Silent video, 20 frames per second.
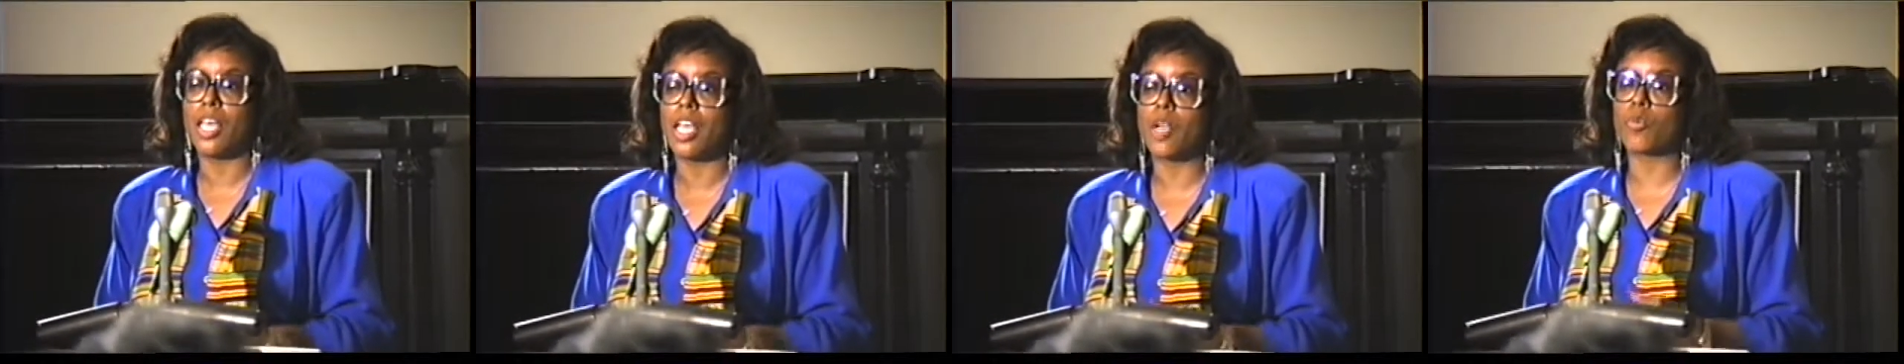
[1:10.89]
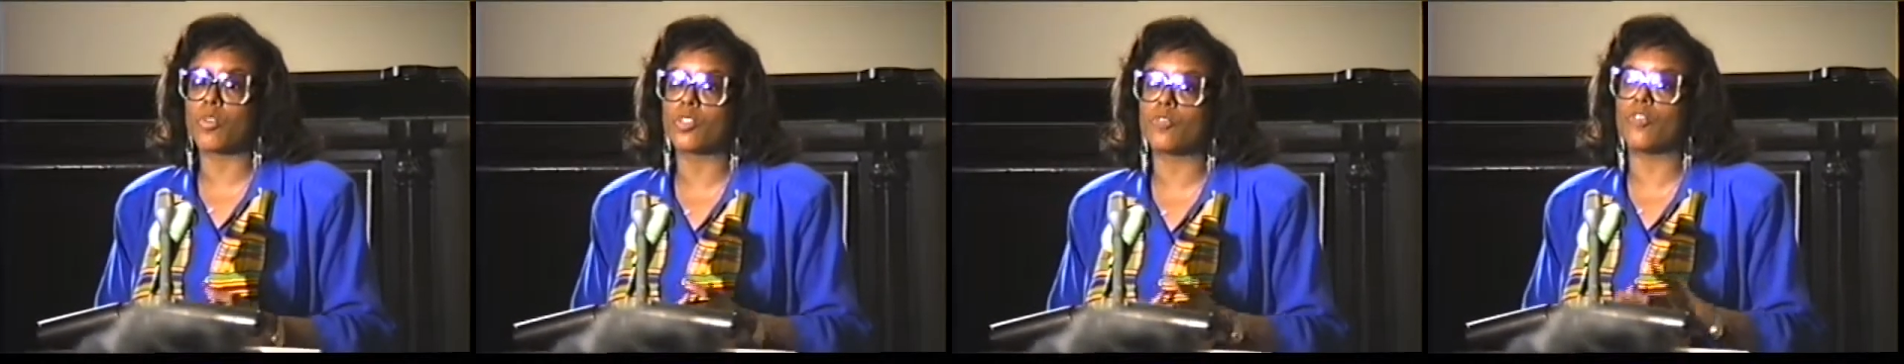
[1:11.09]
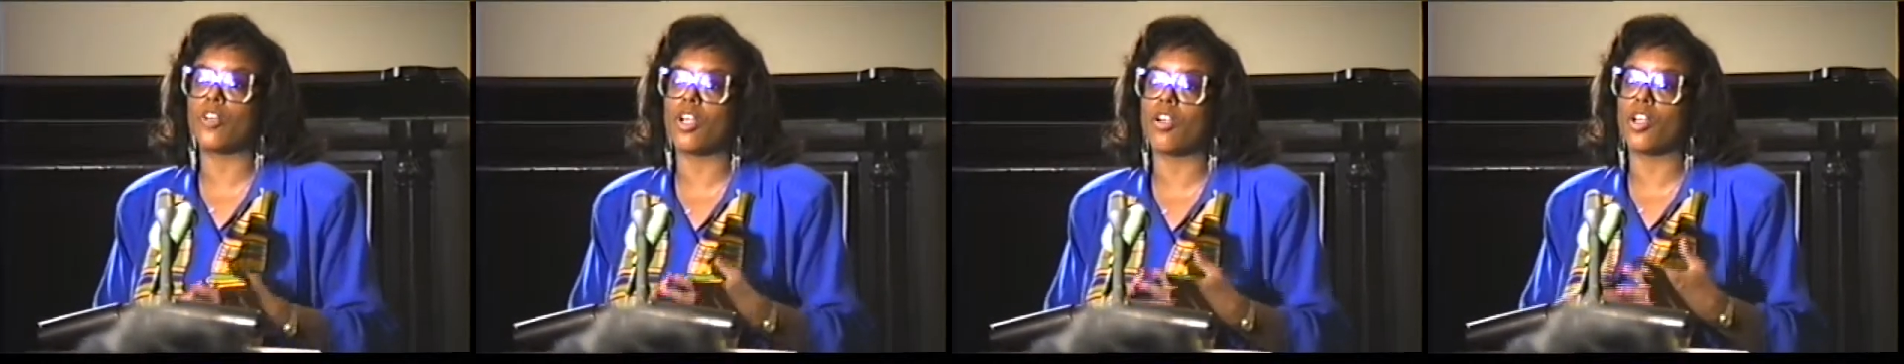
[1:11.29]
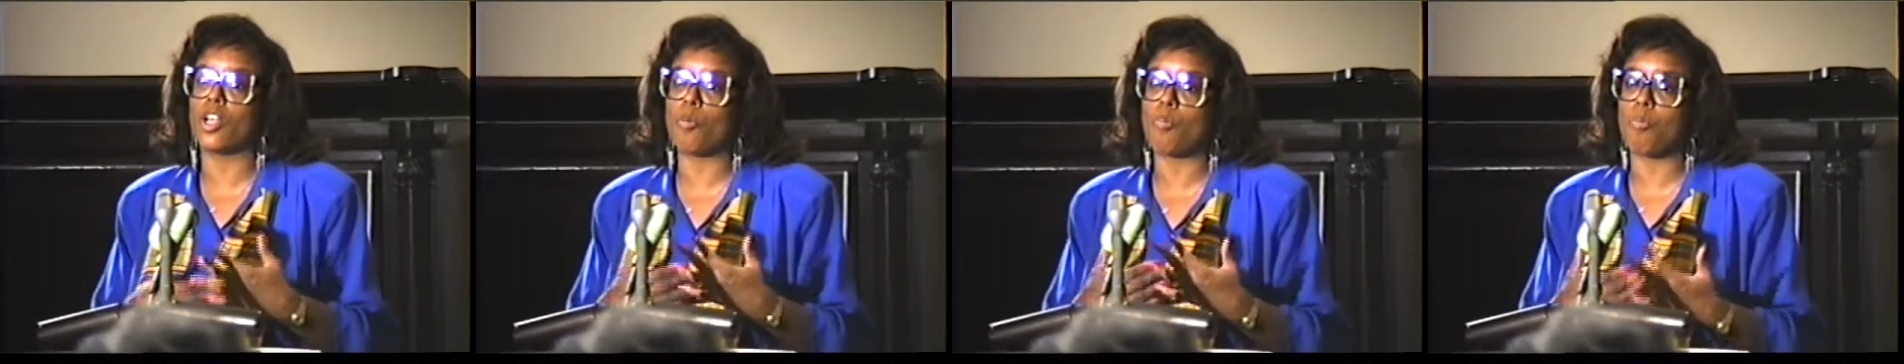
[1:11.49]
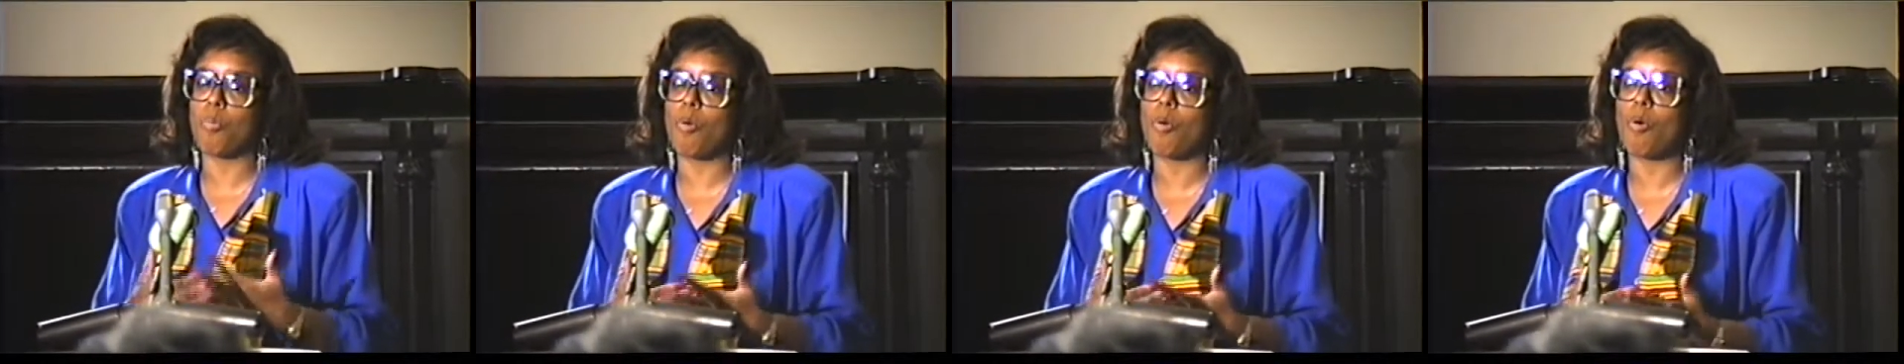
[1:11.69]
it was very
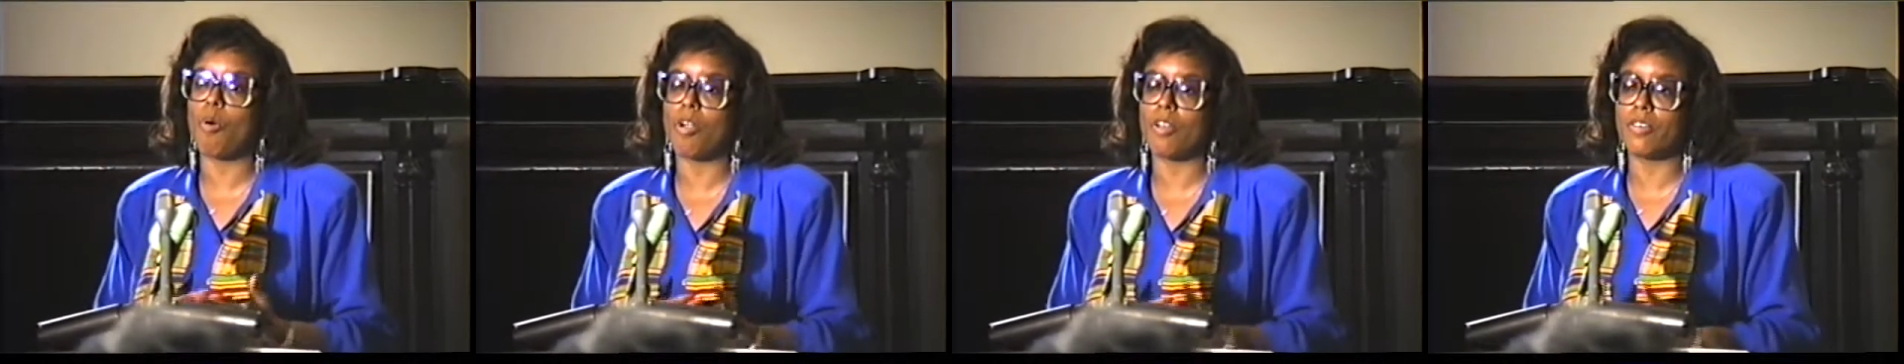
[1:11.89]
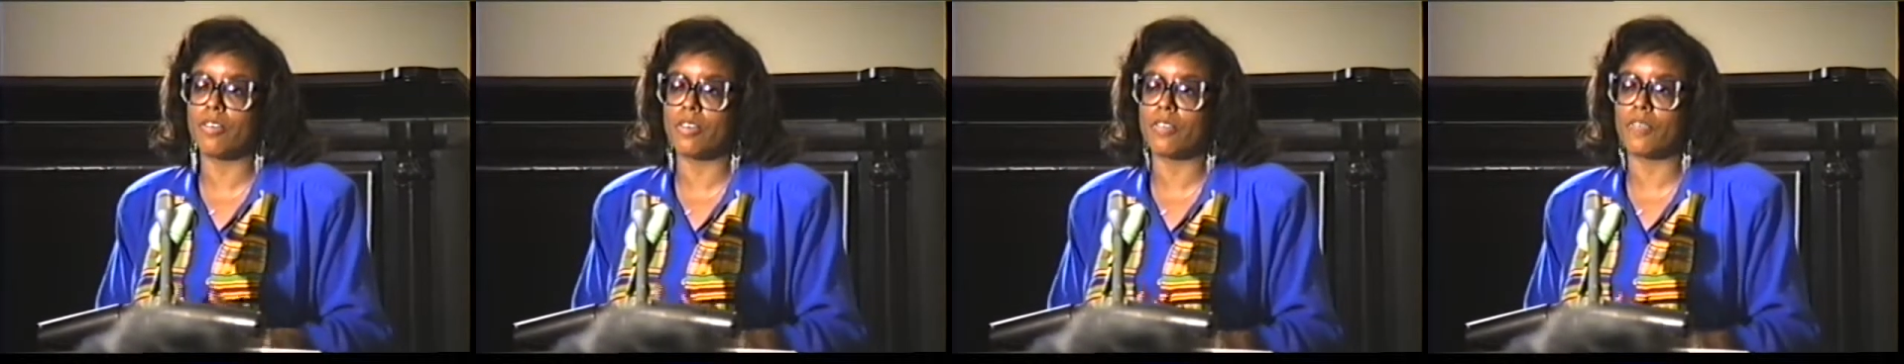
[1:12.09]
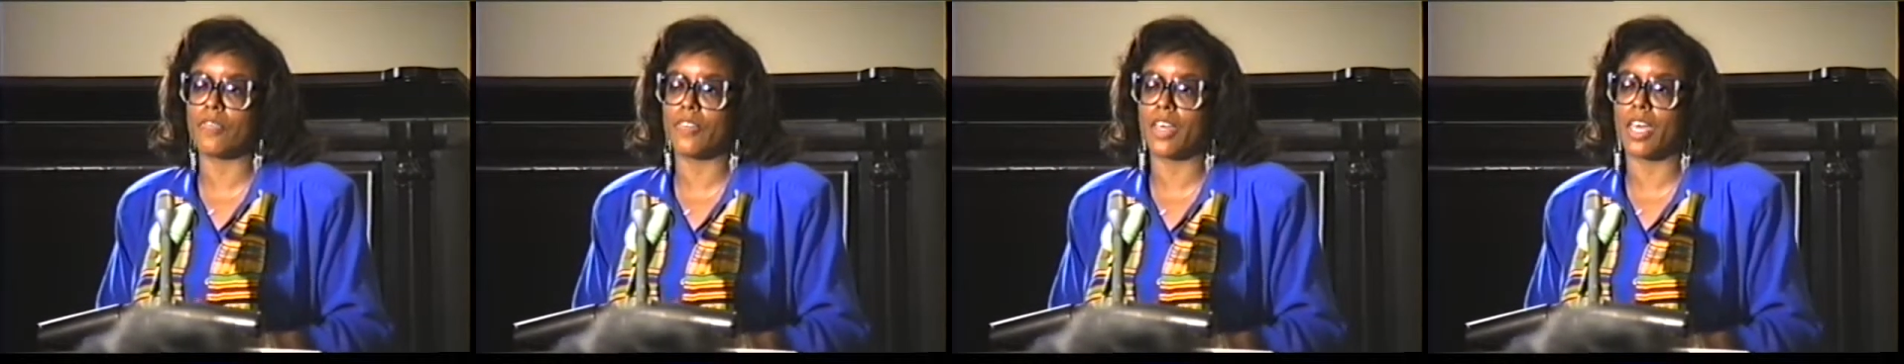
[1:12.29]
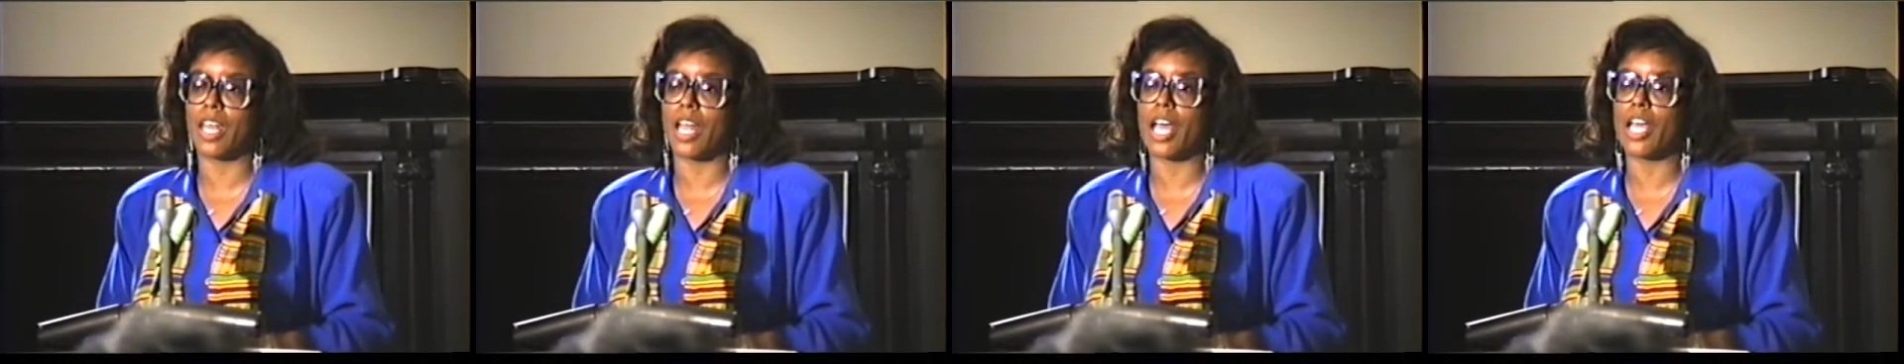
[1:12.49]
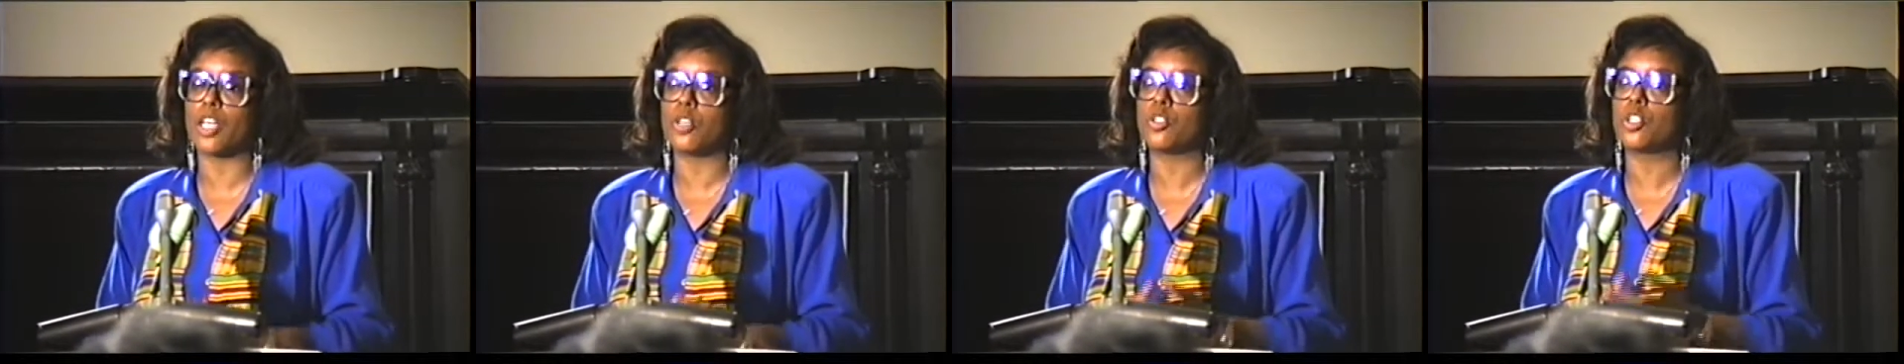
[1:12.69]
important that I